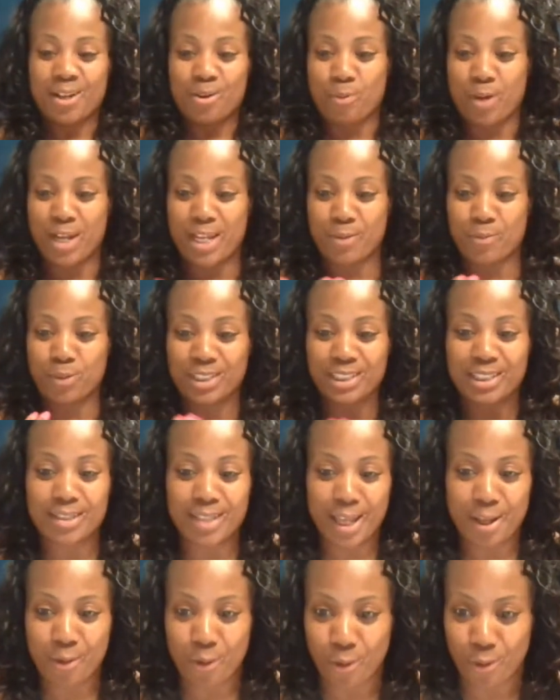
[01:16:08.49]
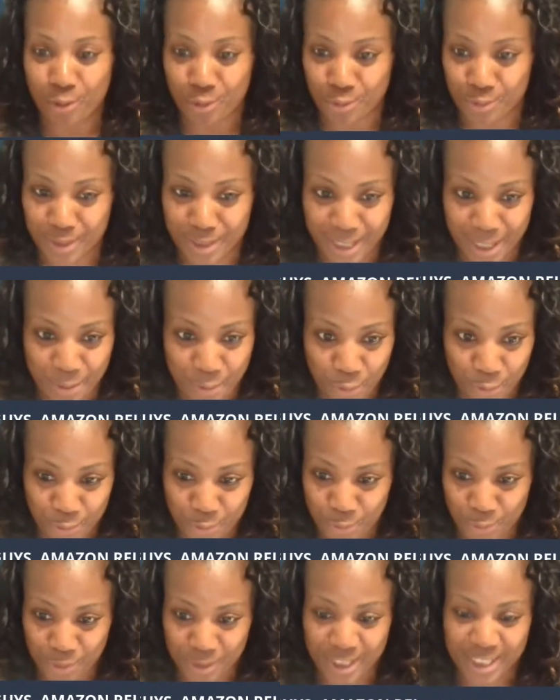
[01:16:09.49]
Wait, when did they call you? Did they call
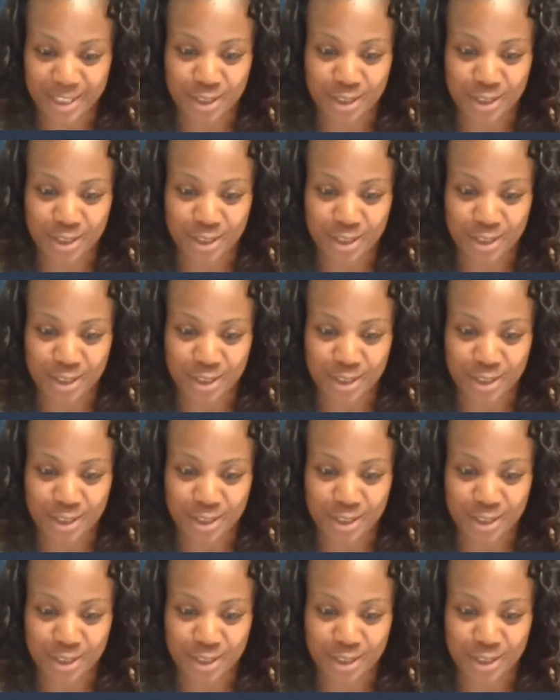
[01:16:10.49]
you early?